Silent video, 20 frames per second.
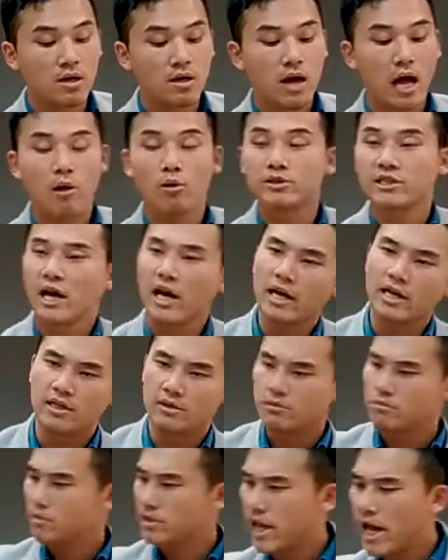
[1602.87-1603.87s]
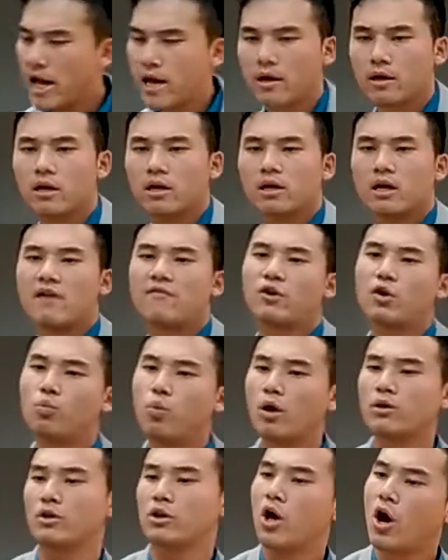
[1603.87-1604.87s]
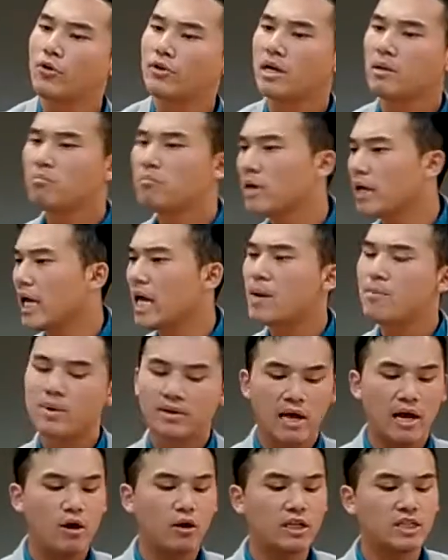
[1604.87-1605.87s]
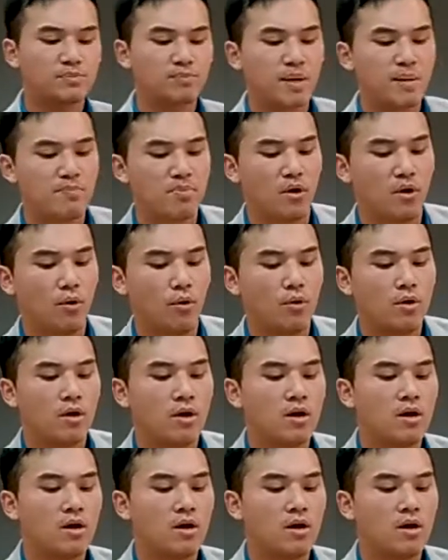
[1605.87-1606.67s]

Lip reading: And I was like, hey, Ken, if you want to learn it, imitate all these people.